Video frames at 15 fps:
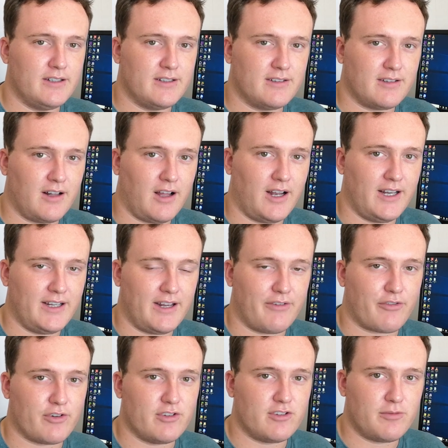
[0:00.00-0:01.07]
slightly
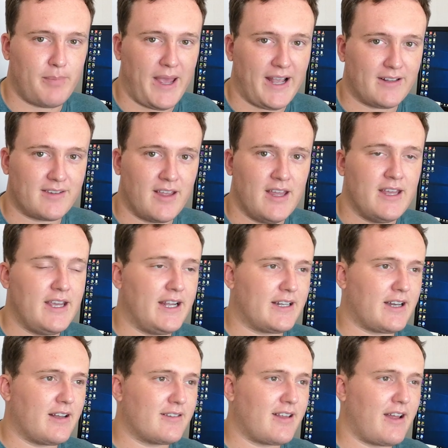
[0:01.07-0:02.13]
different specs?
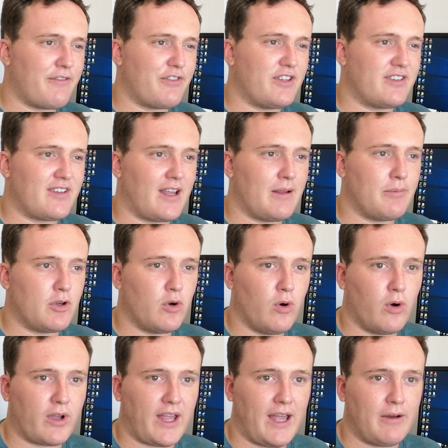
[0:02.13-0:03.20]
It does have the same
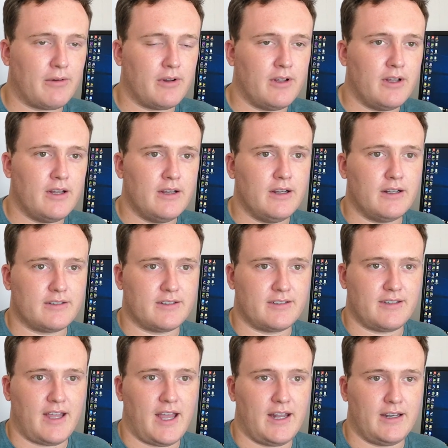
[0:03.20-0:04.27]
core count as a
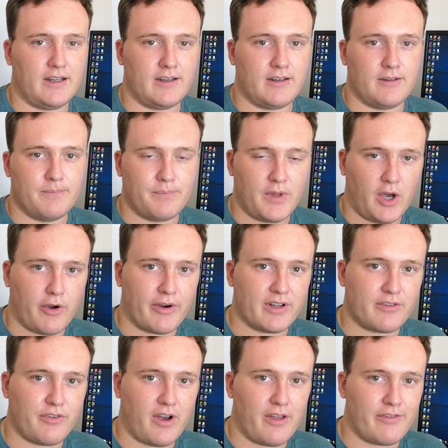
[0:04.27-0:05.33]
standard
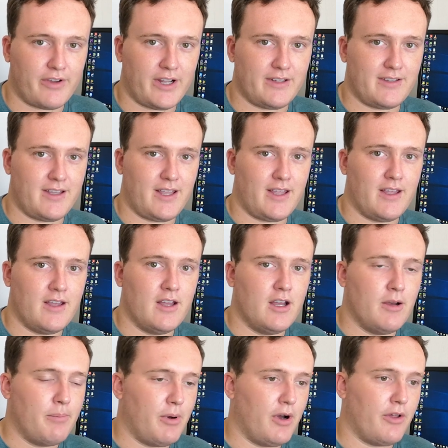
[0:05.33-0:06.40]
RX 580,
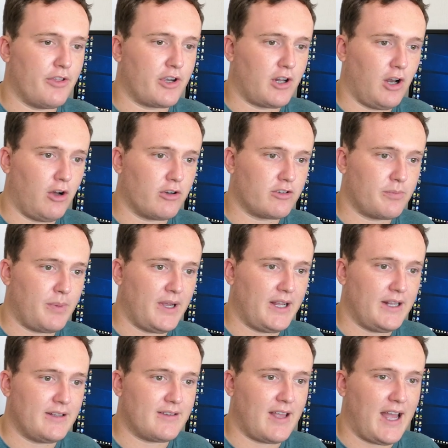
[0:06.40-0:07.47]
but the clock
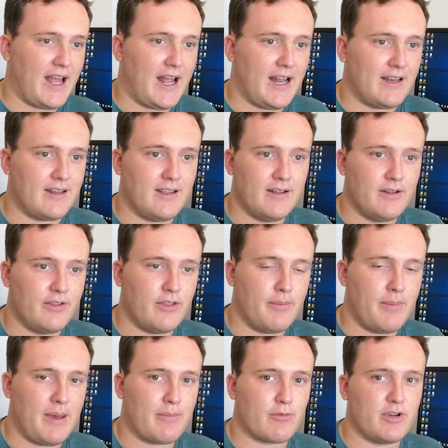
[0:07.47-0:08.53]
speeds and the
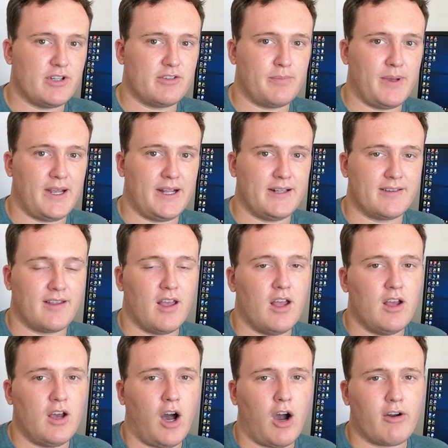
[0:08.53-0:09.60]
memory speeds
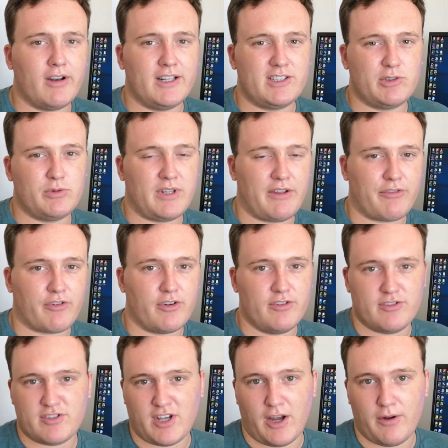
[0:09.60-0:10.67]
are a little
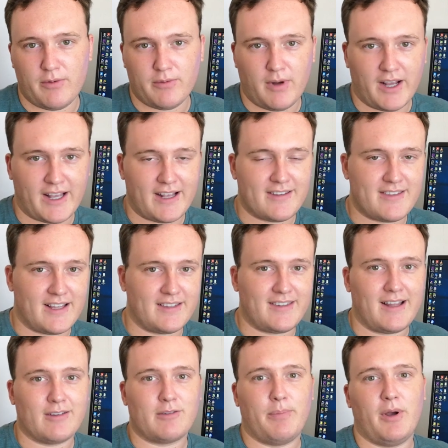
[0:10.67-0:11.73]
different, so I guess that's
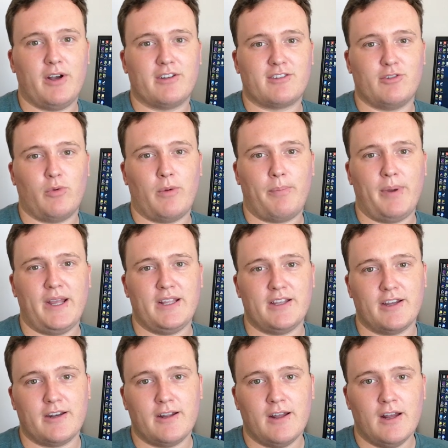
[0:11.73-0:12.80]
down to personal
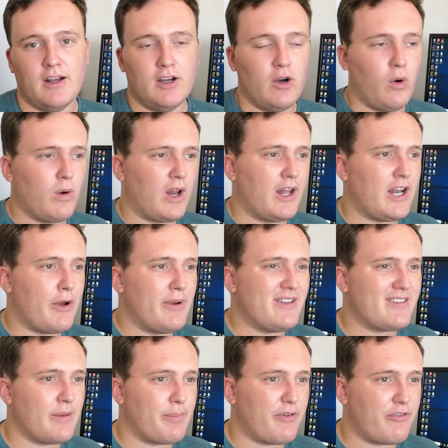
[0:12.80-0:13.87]
opinion. All I know
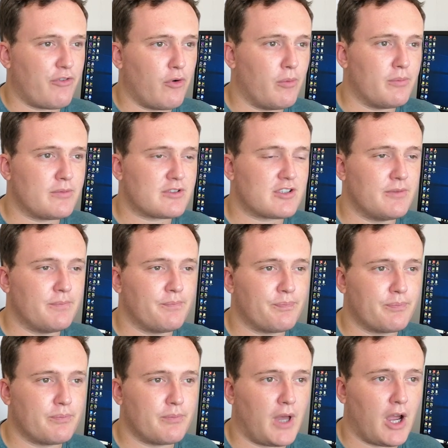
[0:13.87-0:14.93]
is it performs
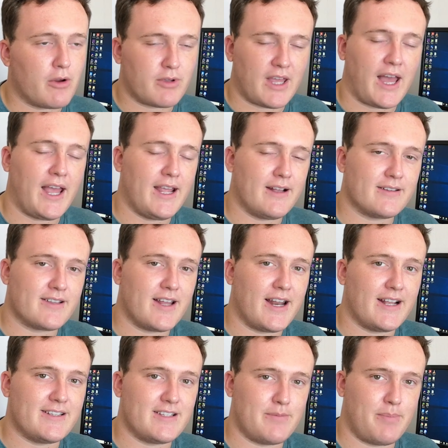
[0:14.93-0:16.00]
okay at
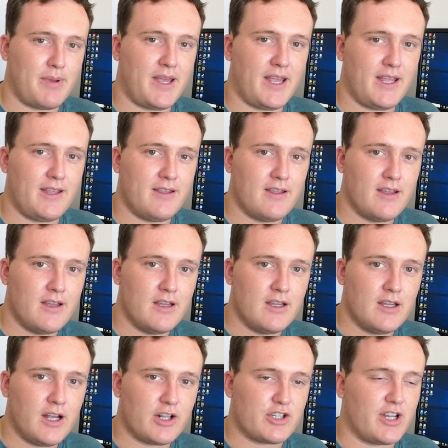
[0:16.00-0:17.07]
1080p,
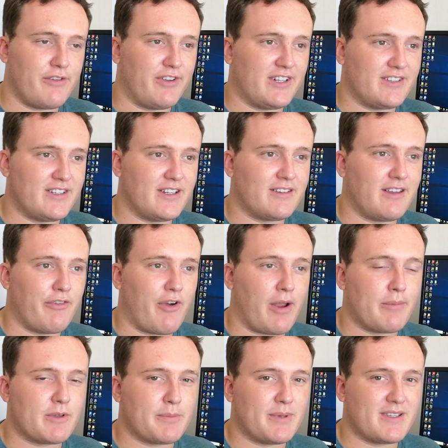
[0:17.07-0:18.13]
achieving 60
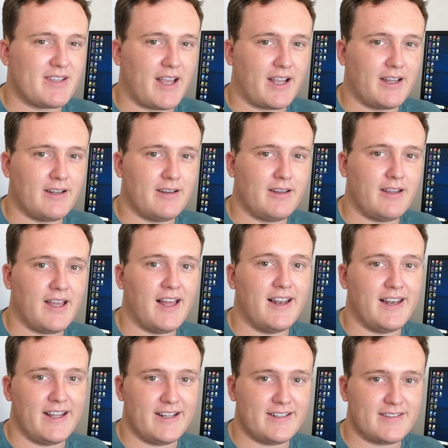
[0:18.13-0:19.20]
frames per second
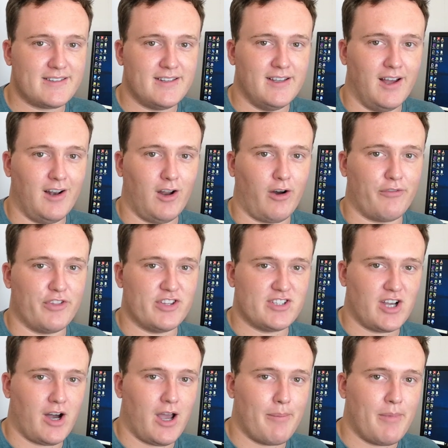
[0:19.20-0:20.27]
at least a lot of the
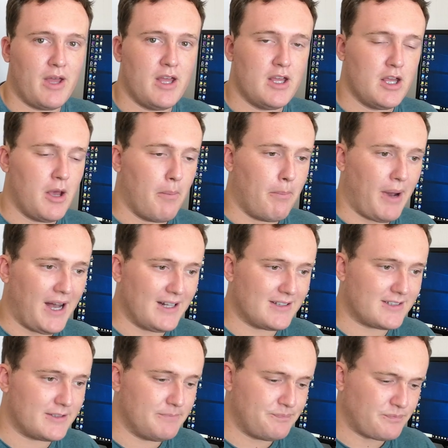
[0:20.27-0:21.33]
time,
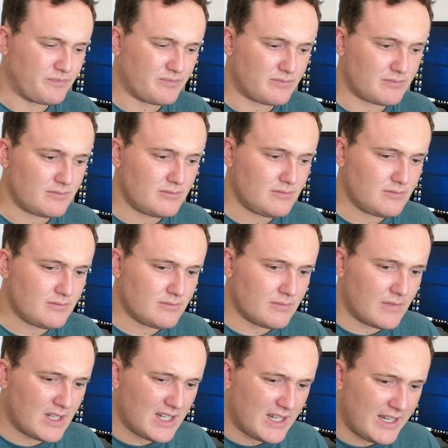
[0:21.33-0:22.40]
but
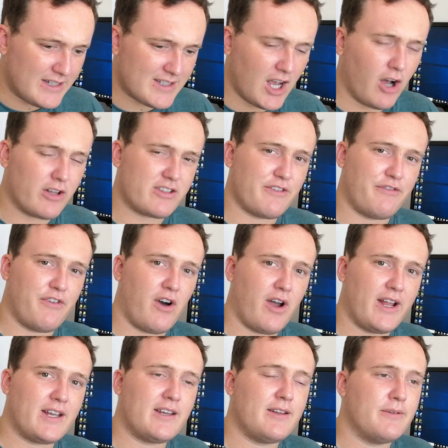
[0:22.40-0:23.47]
it's hard to
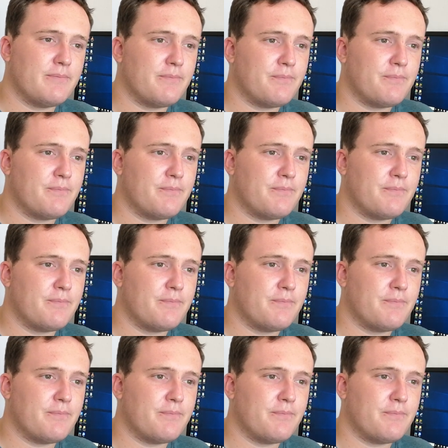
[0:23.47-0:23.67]
find.